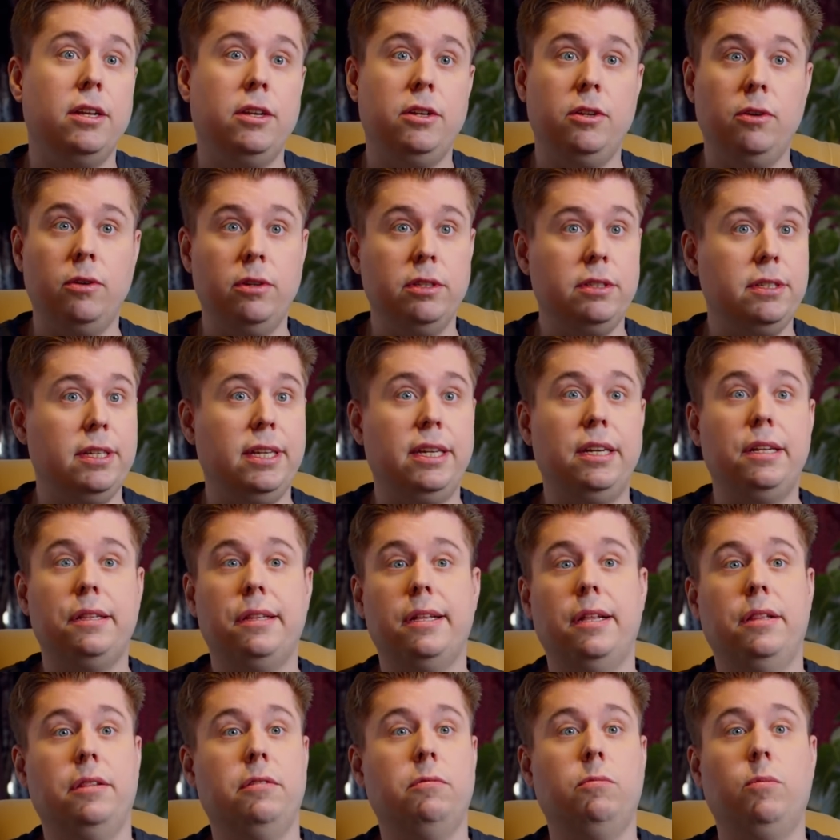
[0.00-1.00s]
not in the
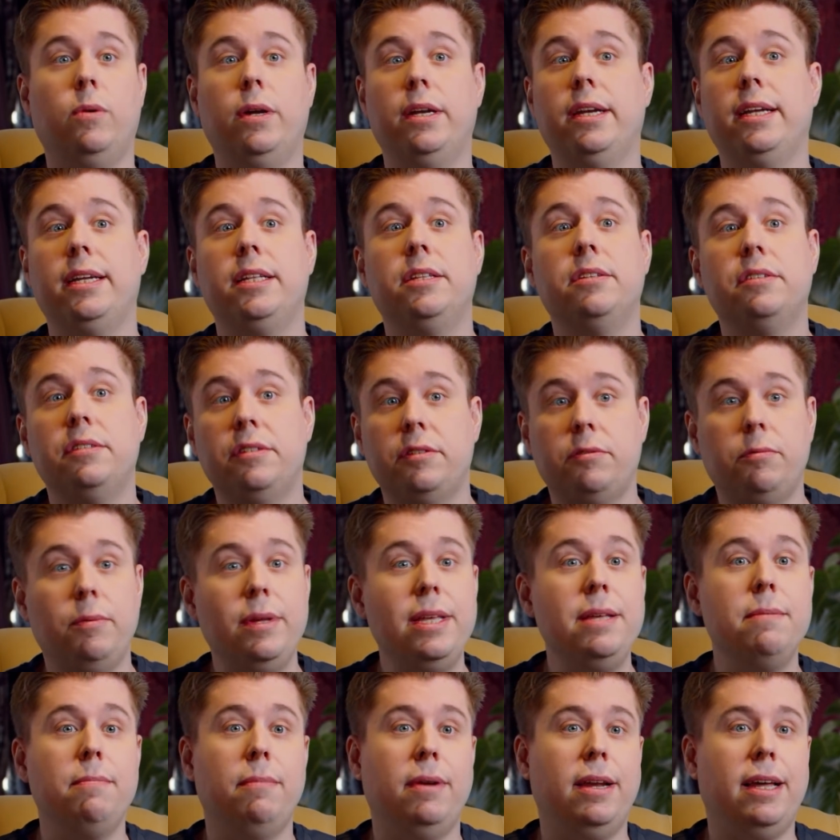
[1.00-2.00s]
sense of wanting to
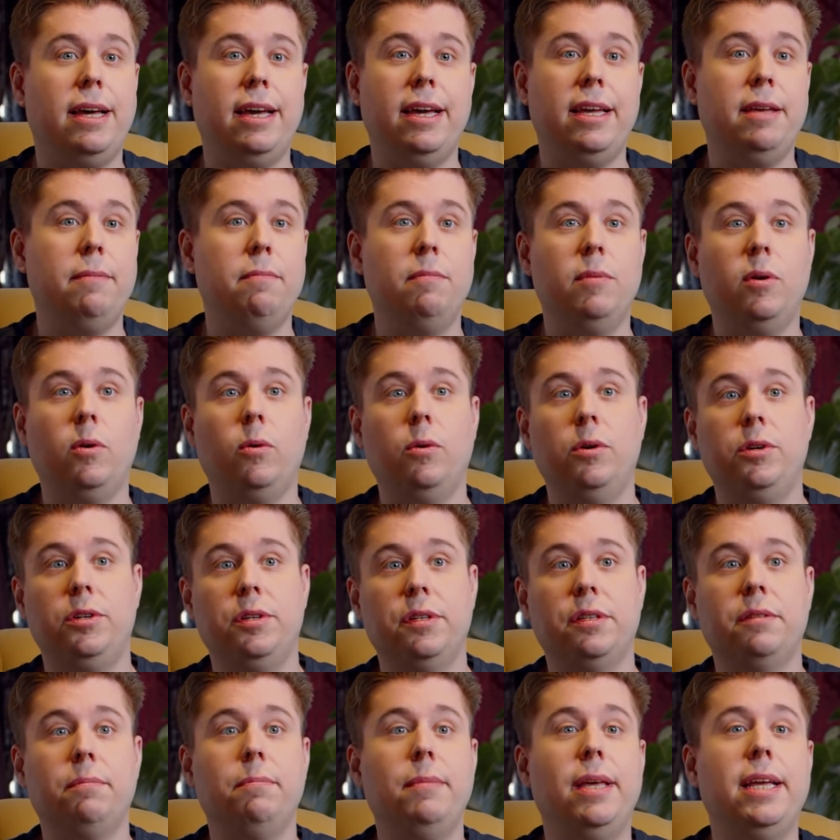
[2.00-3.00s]
streamline or
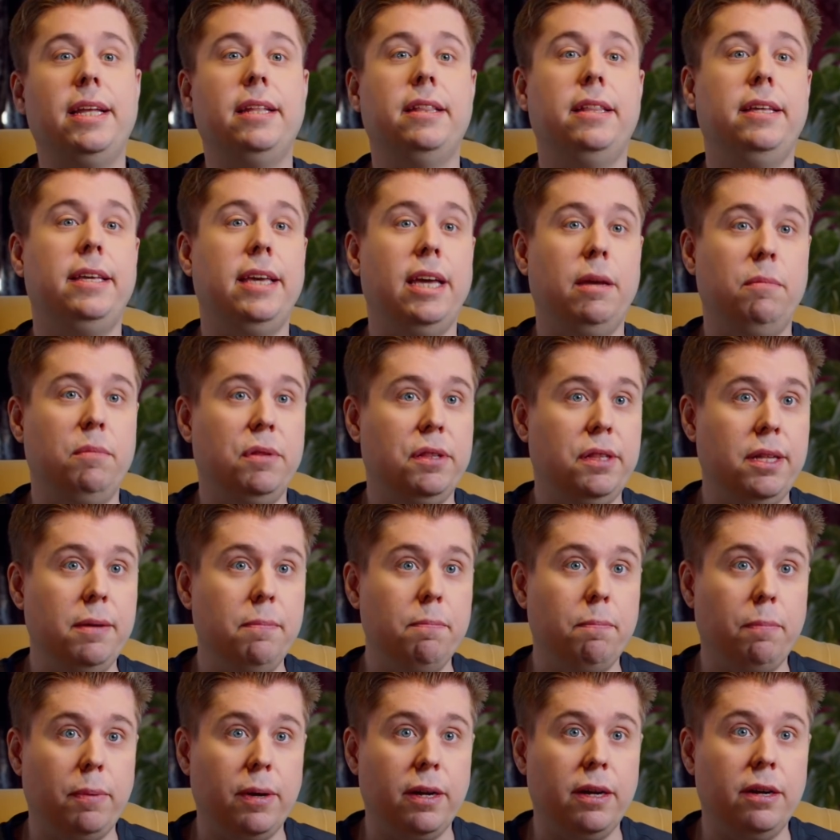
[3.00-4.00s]
just make the game
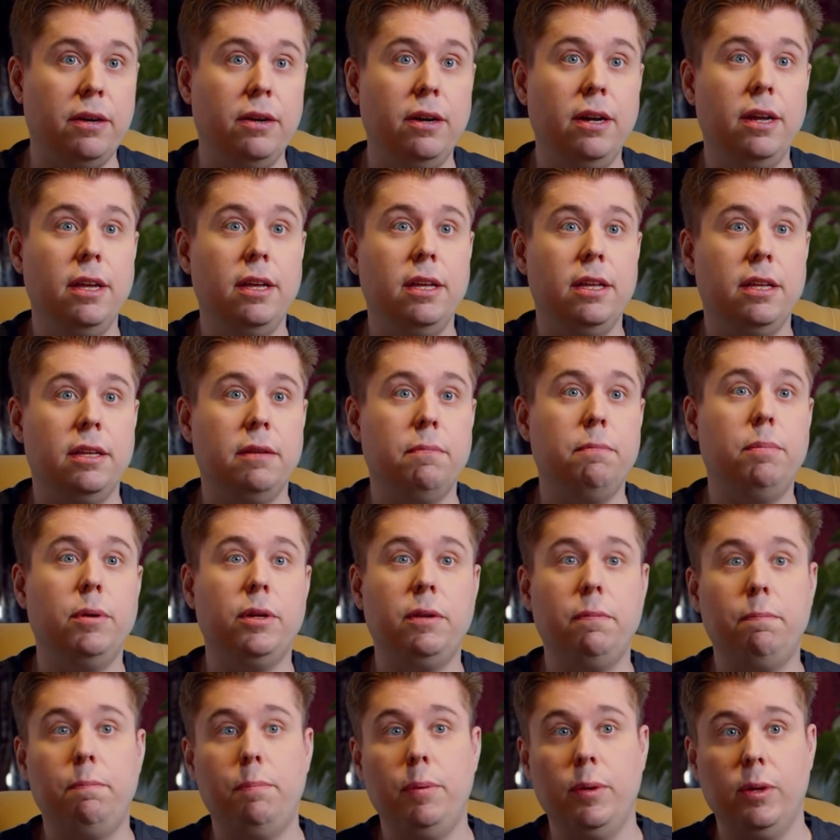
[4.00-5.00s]
simpler,
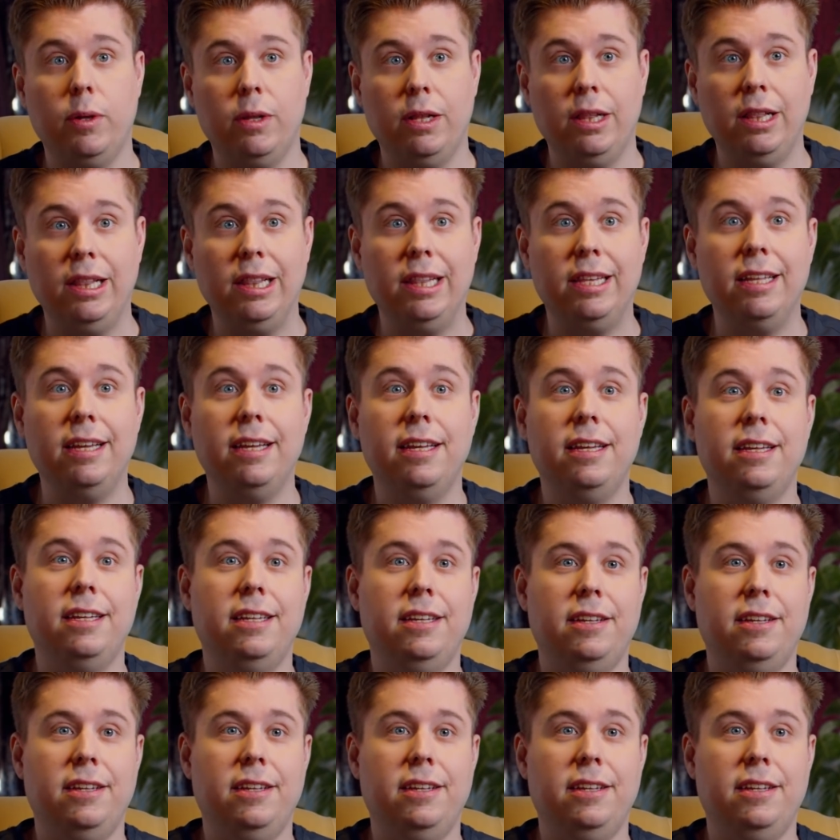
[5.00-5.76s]
but build